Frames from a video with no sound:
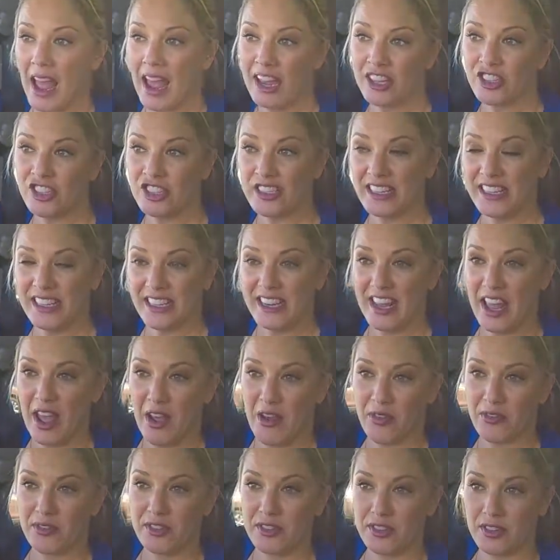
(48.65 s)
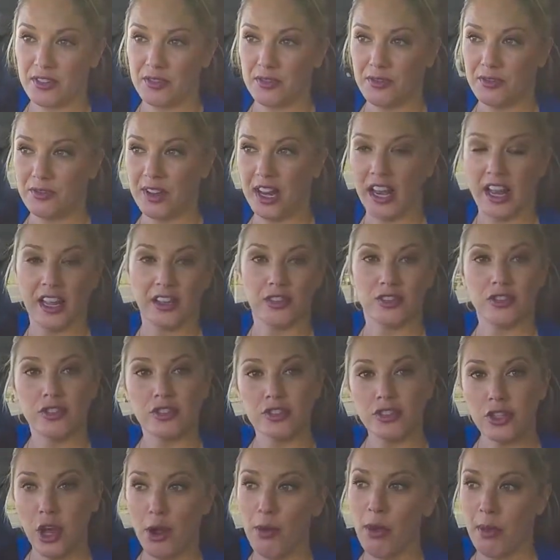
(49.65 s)
actually left feeling
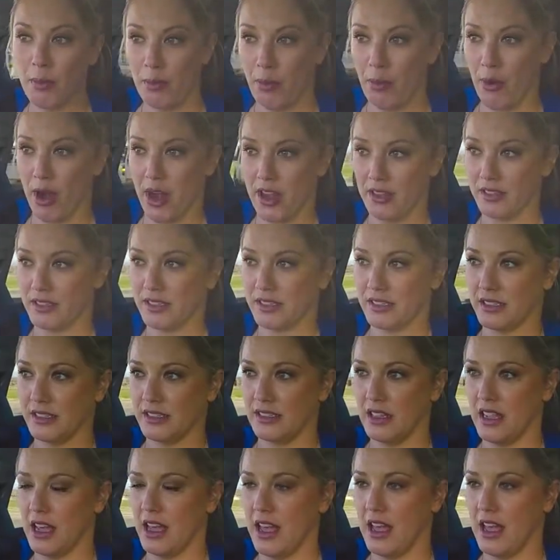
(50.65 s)
so impressed